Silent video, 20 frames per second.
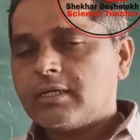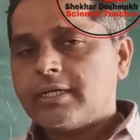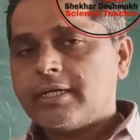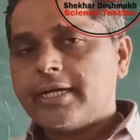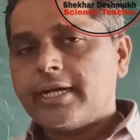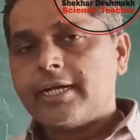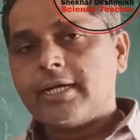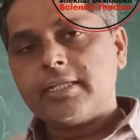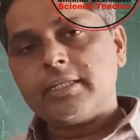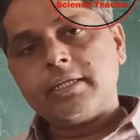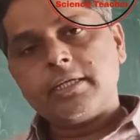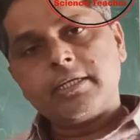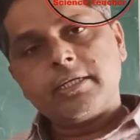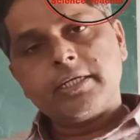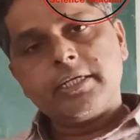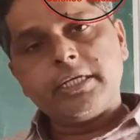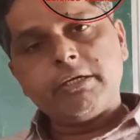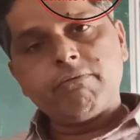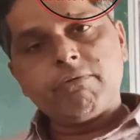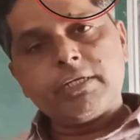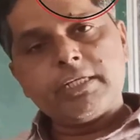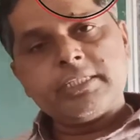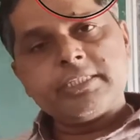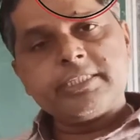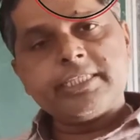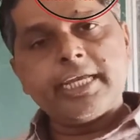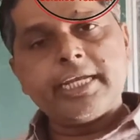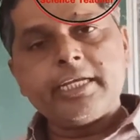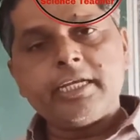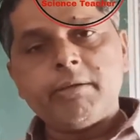It is given in
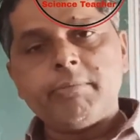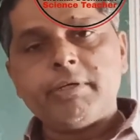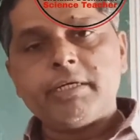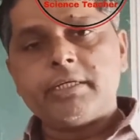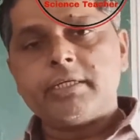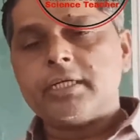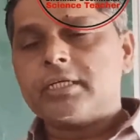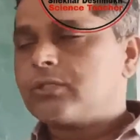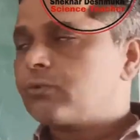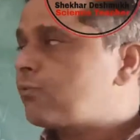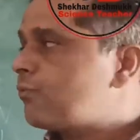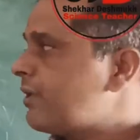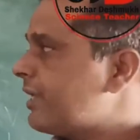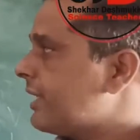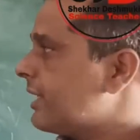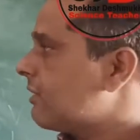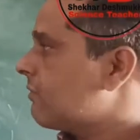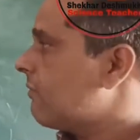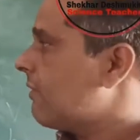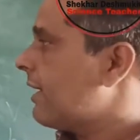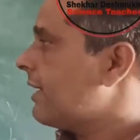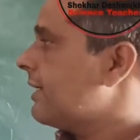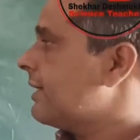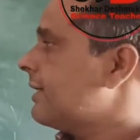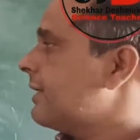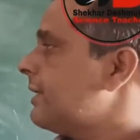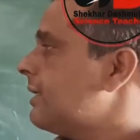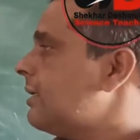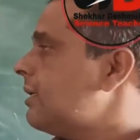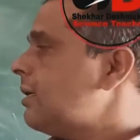centimeters, we require
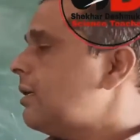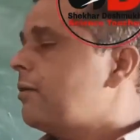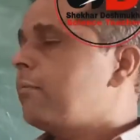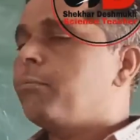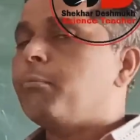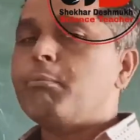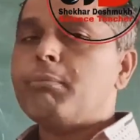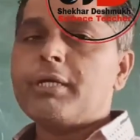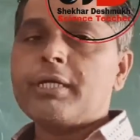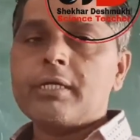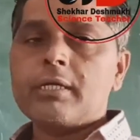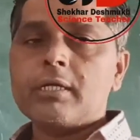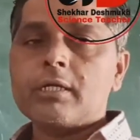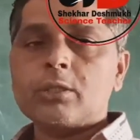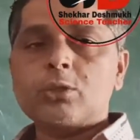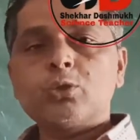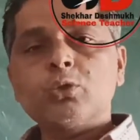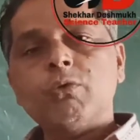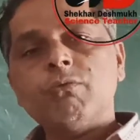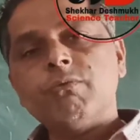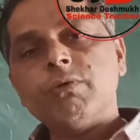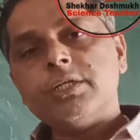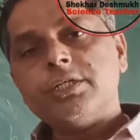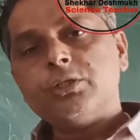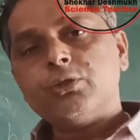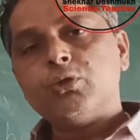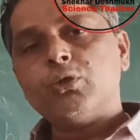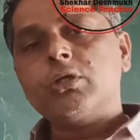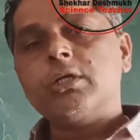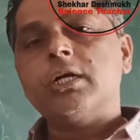it in meters. So we
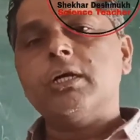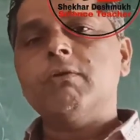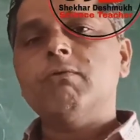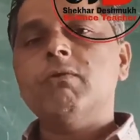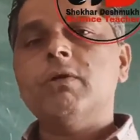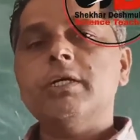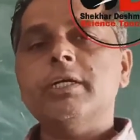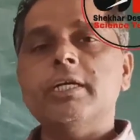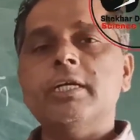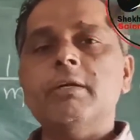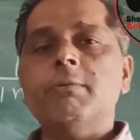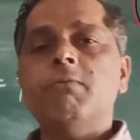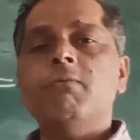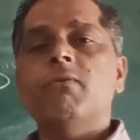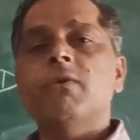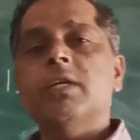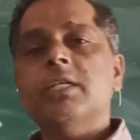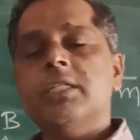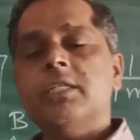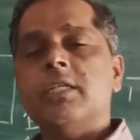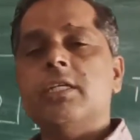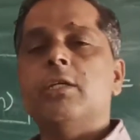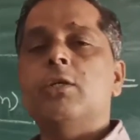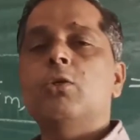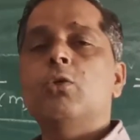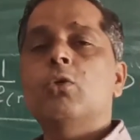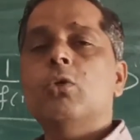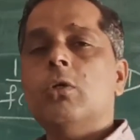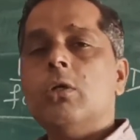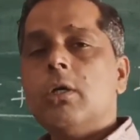should convert it first
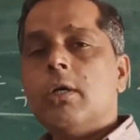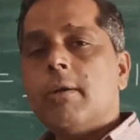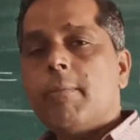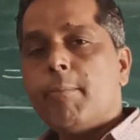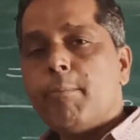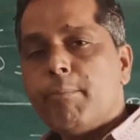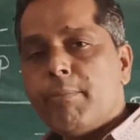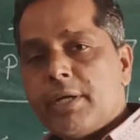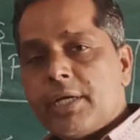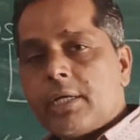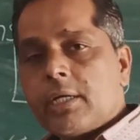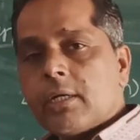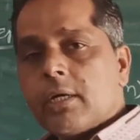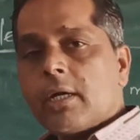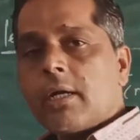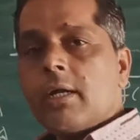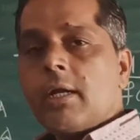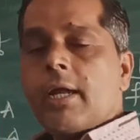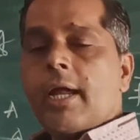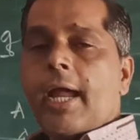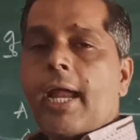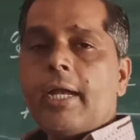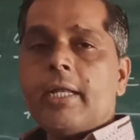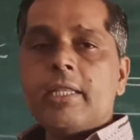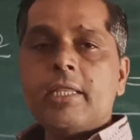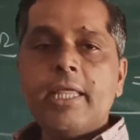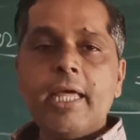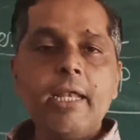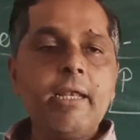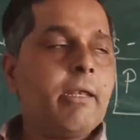into meter,
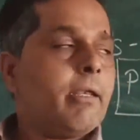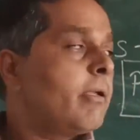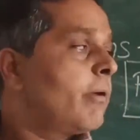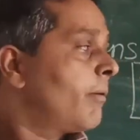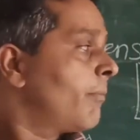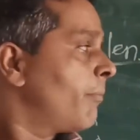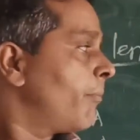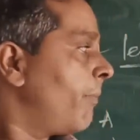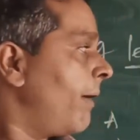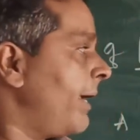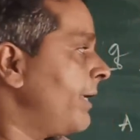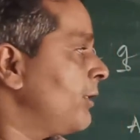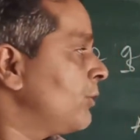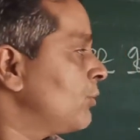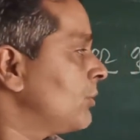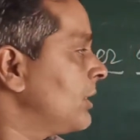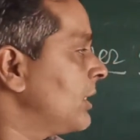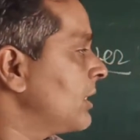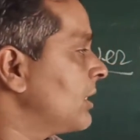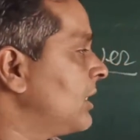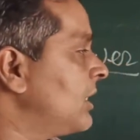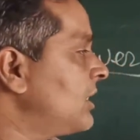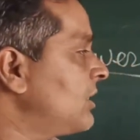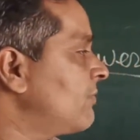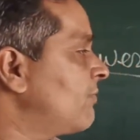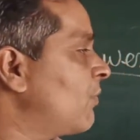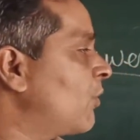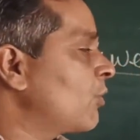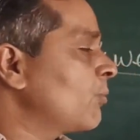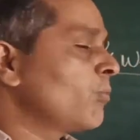and then by using
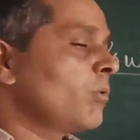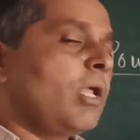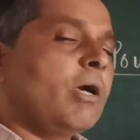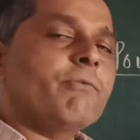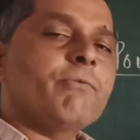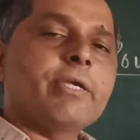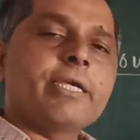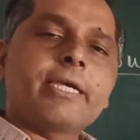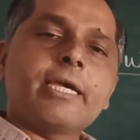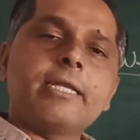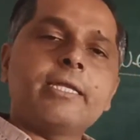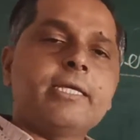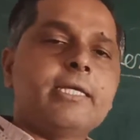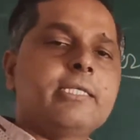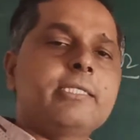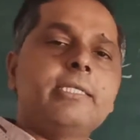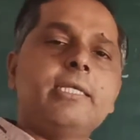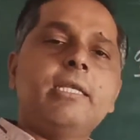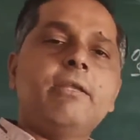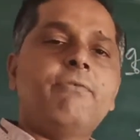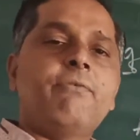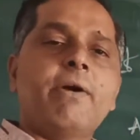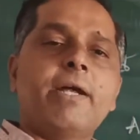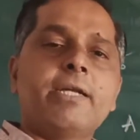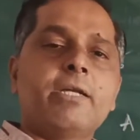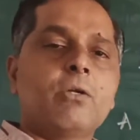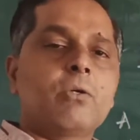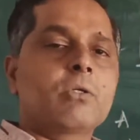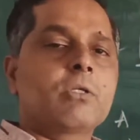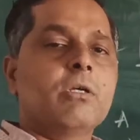this formula we can easily
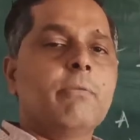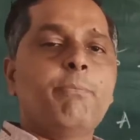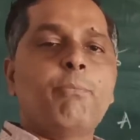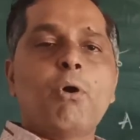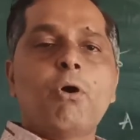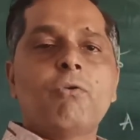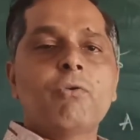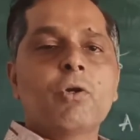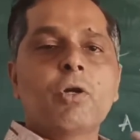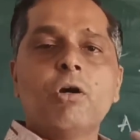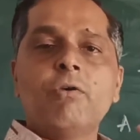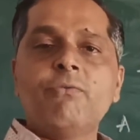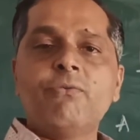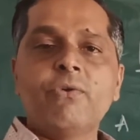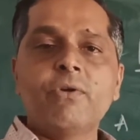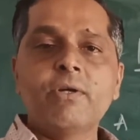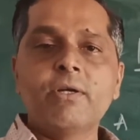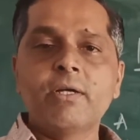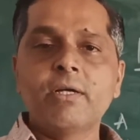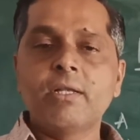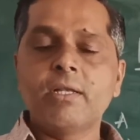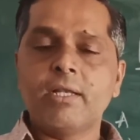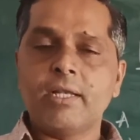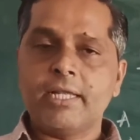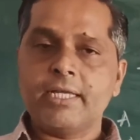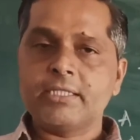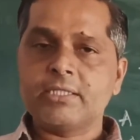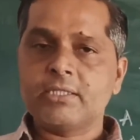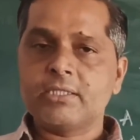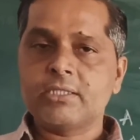find out the power of
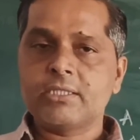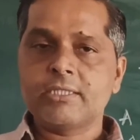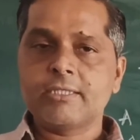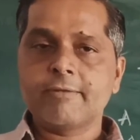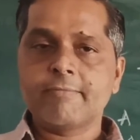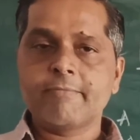lens.